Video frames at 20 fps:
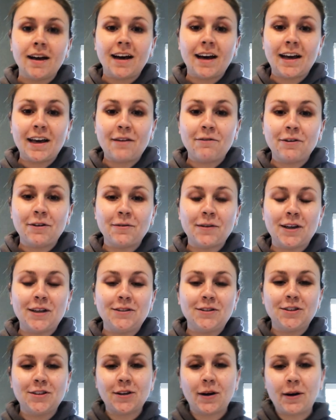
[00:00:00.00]

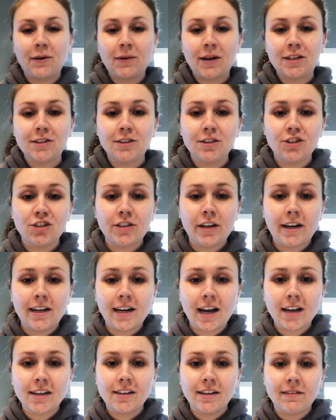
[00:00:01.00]
everyone. So I wanted to share an
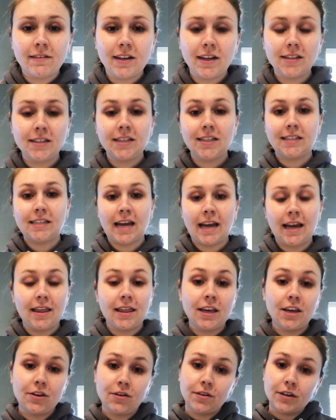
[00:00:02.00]
activity today
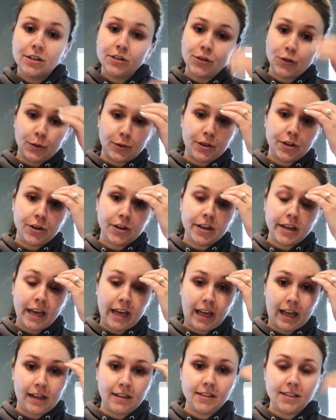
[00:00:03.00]
that you can do with your
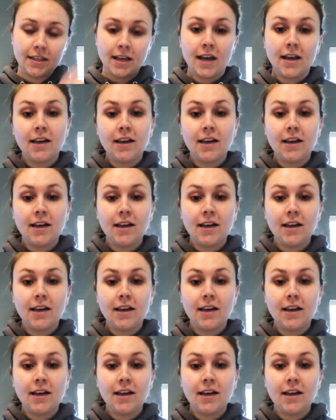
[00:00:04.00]
kids,